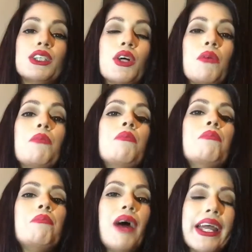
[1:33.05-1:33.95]
So
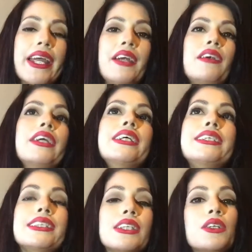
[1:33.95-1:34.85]
my hair,
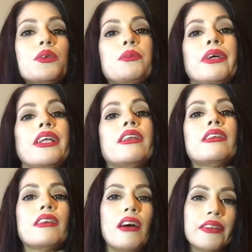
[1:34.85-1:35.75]
it is a little bit
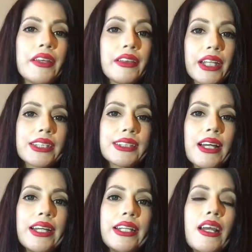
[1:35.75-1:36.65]
on the thick
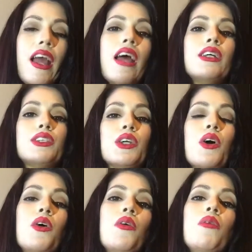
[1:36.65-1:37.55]
side,
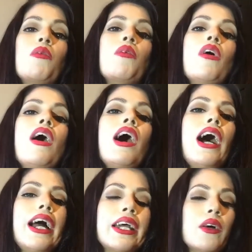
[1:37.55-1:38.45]
so
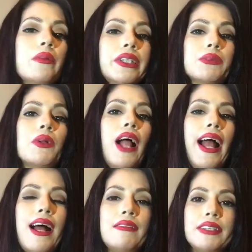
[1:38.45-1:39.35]
I always will
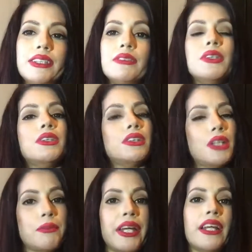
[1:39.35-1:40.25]
have it
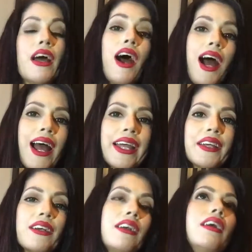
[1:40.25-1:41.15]
a bit
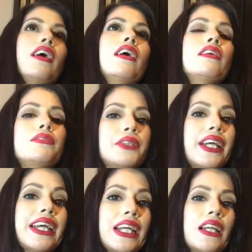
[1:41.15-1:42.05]
higher for
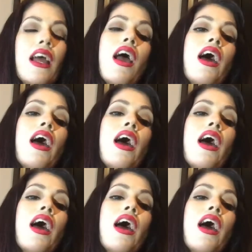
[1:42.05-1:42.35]
the heat.